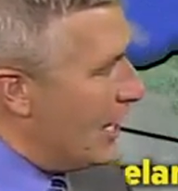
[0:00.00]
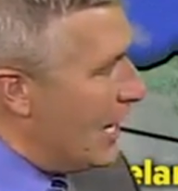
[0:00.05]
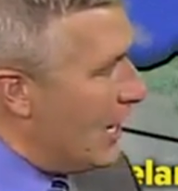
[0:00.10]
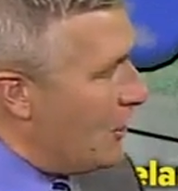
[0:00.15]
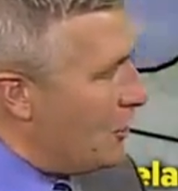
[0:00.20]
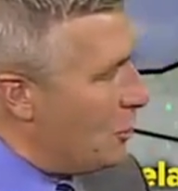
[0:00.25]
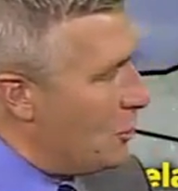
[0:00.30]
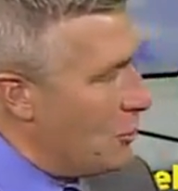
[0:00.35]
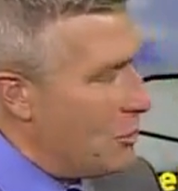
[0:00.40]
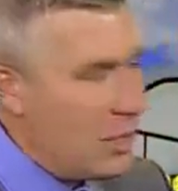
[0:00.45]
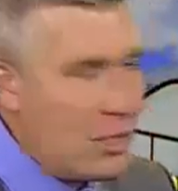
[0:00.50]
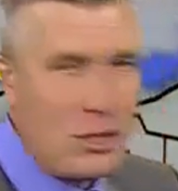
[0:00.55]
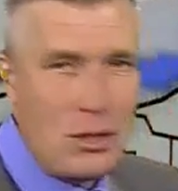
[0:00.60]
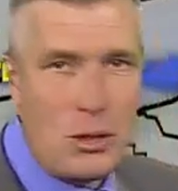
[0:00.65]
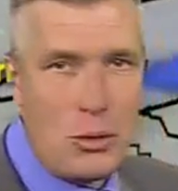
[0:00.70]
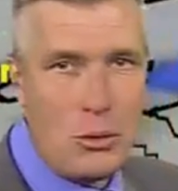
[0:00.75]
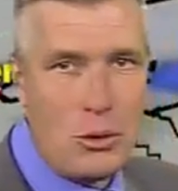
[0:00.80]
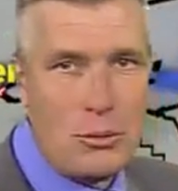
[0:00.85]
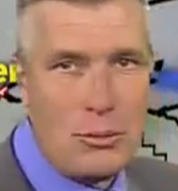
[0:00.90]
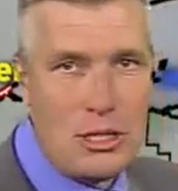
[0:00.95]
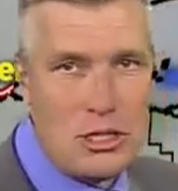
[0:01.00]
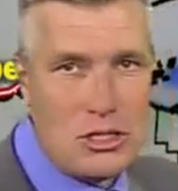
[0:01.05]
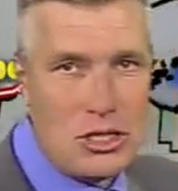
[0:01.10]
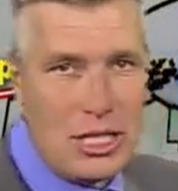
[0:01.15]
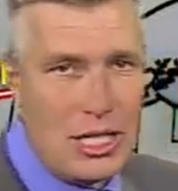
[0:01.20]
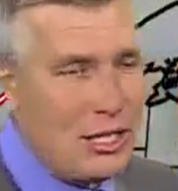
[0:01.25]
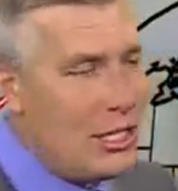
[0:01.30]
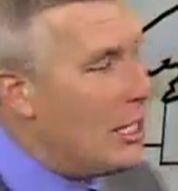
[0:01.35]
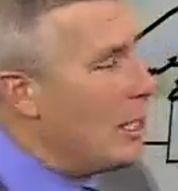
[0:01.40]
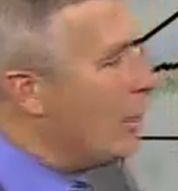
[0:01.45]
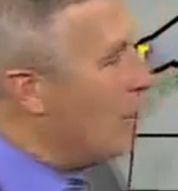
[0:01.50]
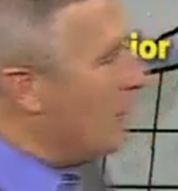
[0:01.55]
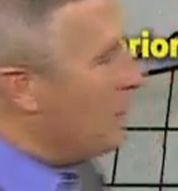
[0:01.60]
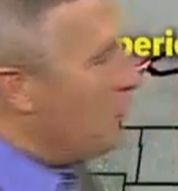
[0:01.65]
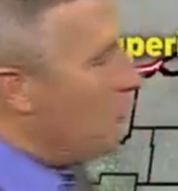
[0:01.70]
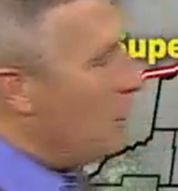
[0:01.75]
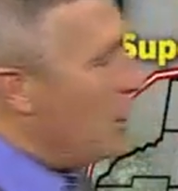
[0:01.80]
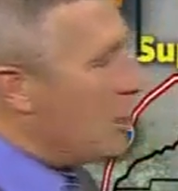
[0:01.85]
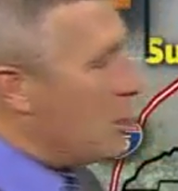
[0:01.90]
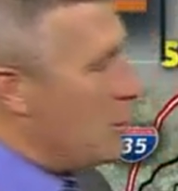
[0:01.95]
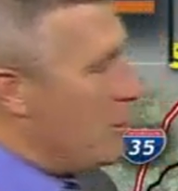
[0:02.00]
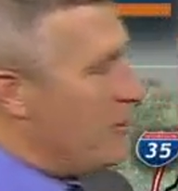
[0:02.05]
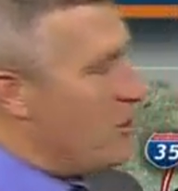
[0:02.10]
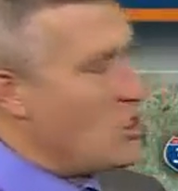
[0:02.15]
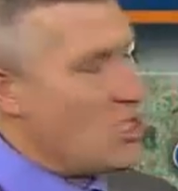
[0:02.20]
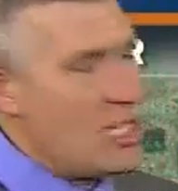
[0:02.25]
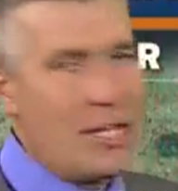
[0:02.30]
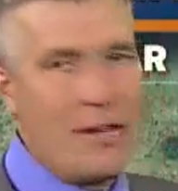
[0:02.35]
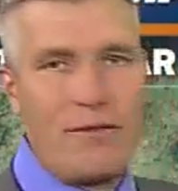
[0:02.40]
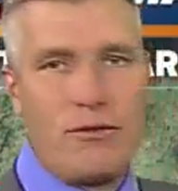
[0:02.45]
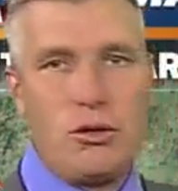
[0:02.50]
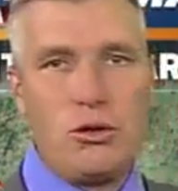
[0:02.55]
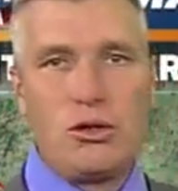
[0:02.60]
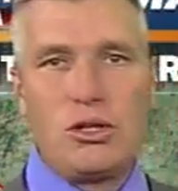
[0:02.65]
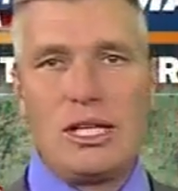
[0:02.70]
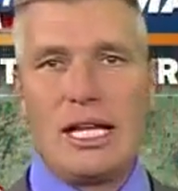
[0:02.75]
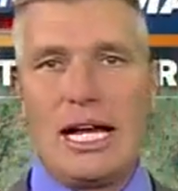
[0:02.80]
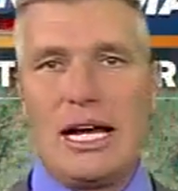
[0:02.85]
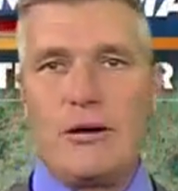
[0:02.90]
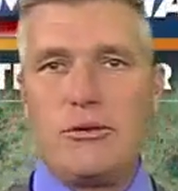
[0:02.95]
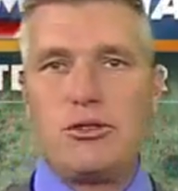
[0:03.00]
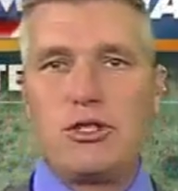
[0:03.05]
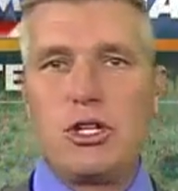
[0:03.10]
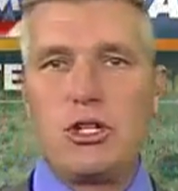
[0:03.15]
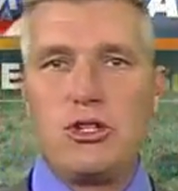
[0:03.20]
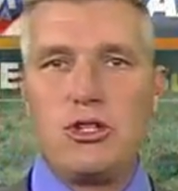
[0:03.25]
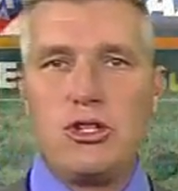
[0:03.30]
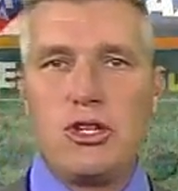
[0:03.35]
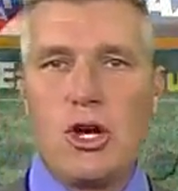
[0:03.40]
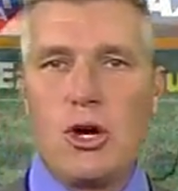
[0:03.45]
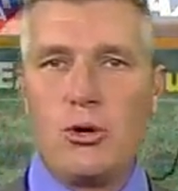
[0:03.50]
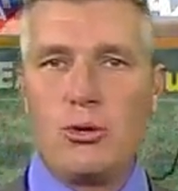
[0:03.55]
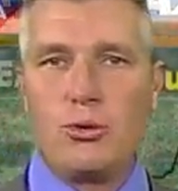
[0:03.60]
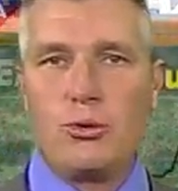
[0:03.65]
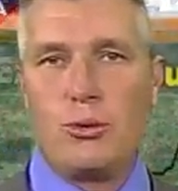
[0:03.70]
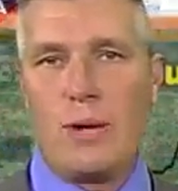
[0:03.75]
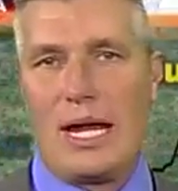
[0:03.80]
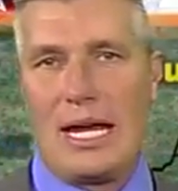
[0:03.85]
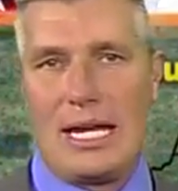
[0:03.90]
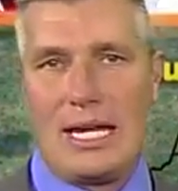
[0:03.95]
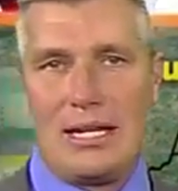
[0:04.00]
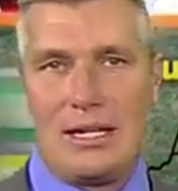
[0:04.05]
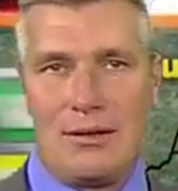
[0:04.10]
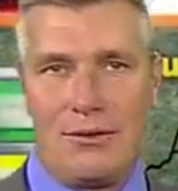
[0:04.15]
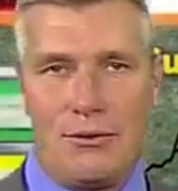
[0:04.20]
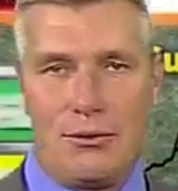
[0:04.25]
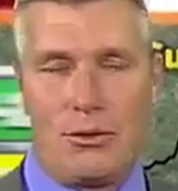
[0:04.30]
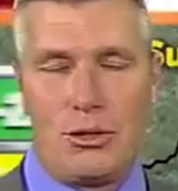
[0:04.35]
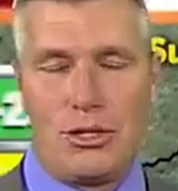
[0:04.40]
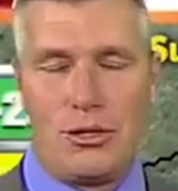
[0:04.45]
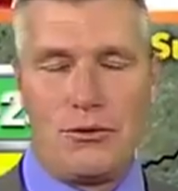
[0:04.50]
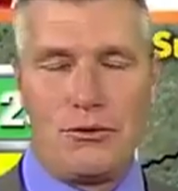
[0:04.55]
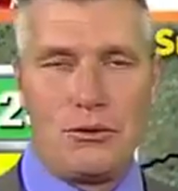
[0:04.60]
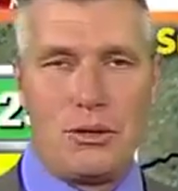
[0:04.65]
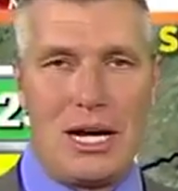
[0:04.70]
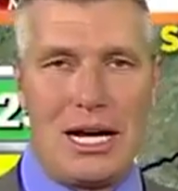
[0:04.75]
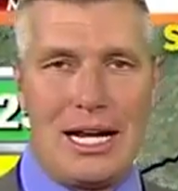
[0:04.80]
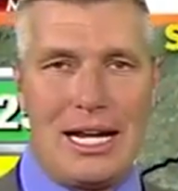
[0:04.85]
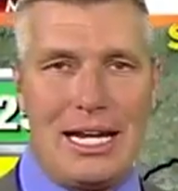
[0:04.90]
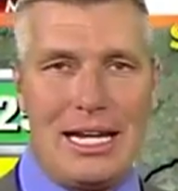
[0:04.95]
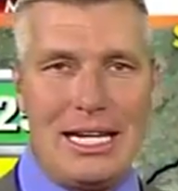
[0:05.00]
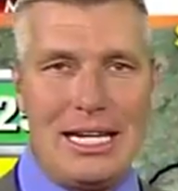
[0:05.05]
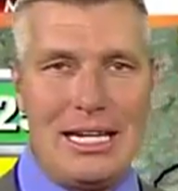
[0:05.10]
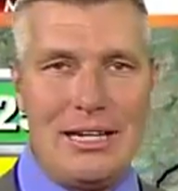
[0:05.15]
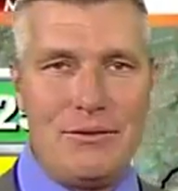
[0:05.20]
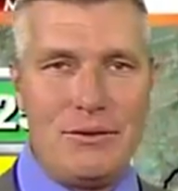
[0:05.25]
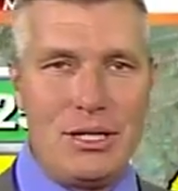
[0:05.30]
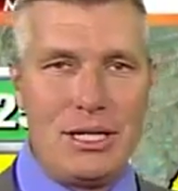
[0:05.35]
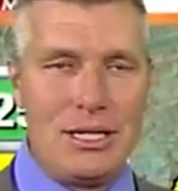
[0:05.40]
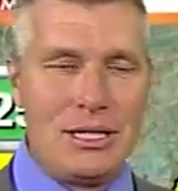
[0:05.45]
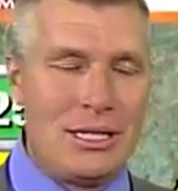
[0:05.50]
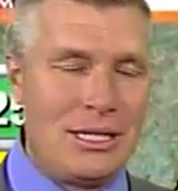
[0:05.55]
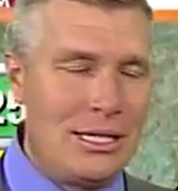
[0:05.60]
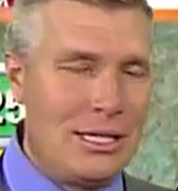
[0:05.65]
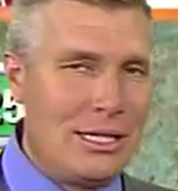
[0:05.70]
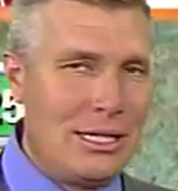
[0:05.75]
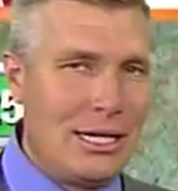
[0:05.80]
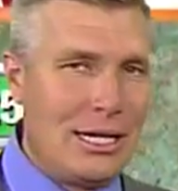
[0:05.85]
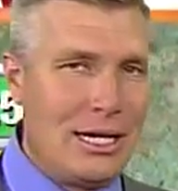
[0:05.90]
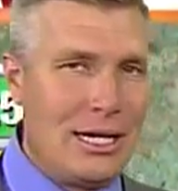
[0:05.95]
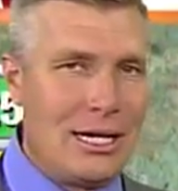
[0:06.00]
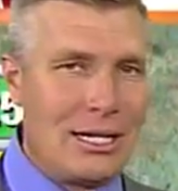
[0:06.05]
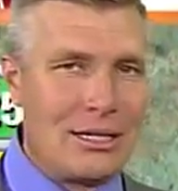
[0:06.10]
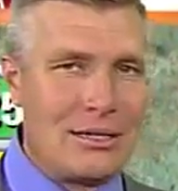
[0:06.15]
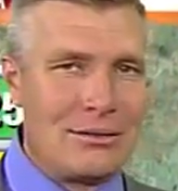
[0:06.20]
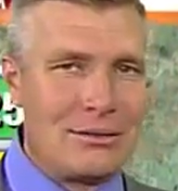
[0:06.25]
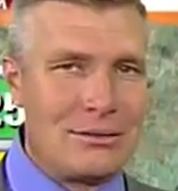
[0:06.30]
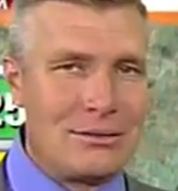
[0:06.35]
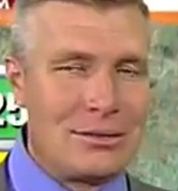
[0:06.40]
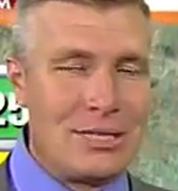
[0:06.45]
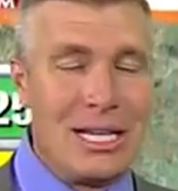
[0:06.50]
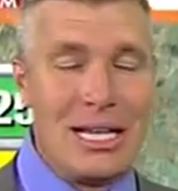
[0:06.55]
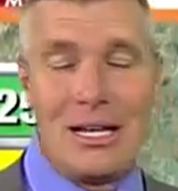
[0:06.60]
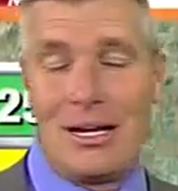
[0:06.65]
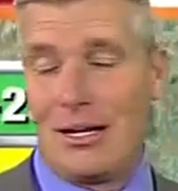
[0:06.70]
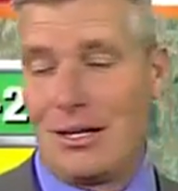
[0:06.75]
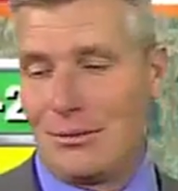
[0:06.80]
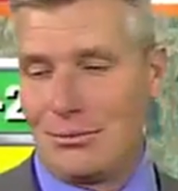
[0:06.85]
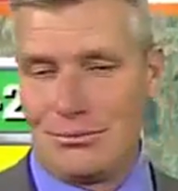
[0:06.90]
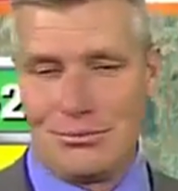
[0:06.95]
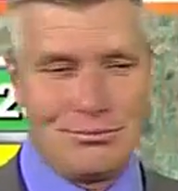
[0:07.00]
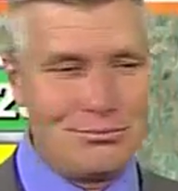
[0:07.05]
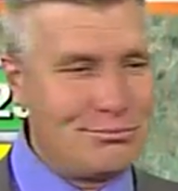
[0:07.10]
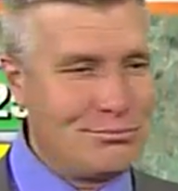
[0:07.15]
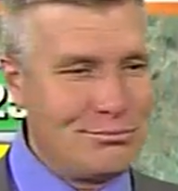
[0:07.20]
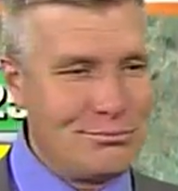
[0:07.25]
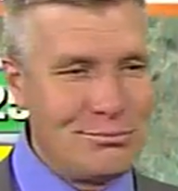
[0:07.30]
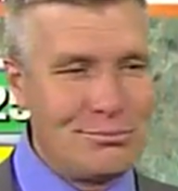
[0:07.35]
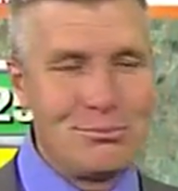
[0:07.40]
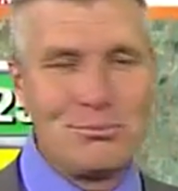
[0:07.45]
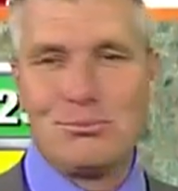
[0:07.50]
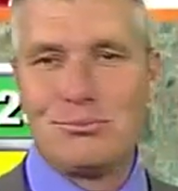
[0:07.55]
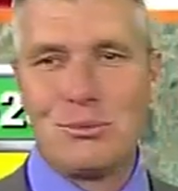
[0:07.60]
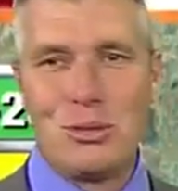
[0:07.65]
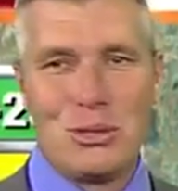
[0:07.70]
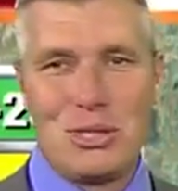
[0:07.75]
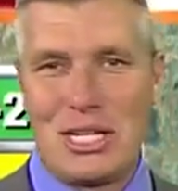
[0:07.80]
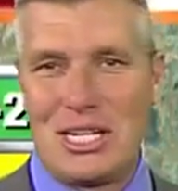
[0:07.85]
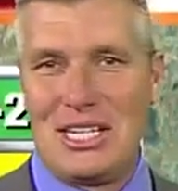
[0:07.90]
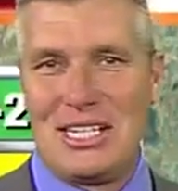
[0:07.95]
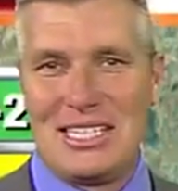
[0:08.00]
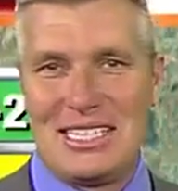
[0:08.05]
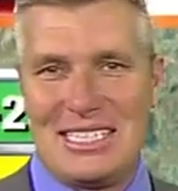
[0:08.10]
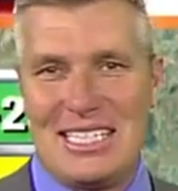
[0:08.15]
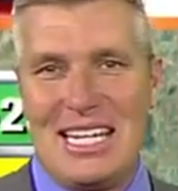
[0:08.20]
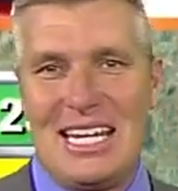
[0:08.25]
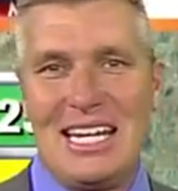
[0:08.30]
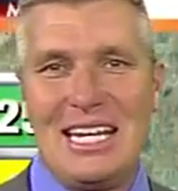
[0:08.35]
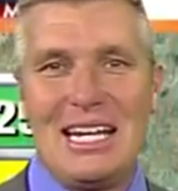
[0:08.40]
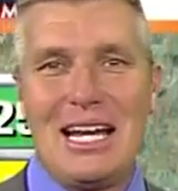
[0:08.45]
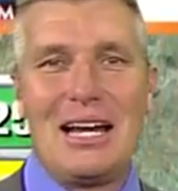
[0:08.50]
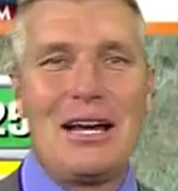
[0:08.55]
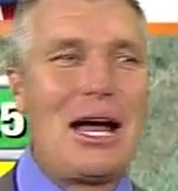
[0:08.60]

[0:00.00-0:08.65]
Now they're in lower Michigan. For us, we've just had a few clouds, no rain for your Friday evening. Uh, uh, what's I going to say?